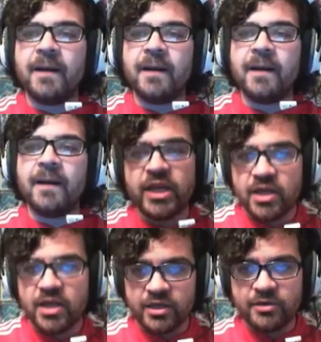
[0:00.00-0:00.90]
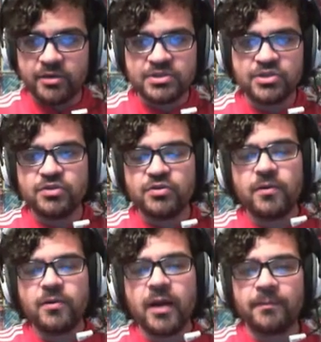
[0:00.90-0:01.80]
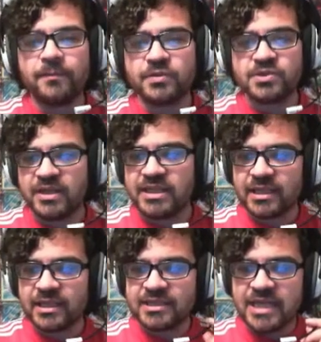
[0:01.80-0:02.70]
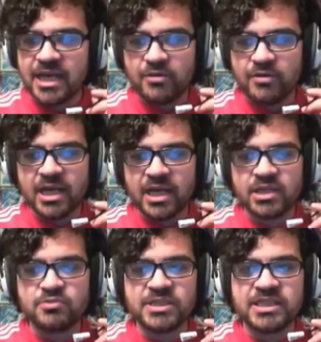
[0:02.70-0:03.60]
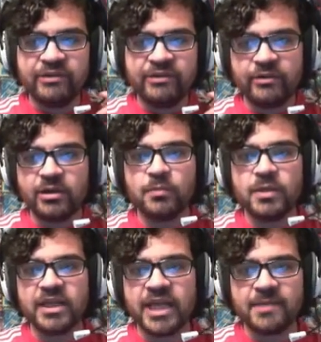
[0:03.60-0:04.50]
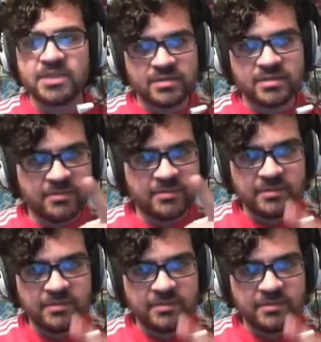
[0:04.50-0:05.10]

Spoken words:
we are going to put away the deck list now, and we'll see you for a couple of games. See you in a minute.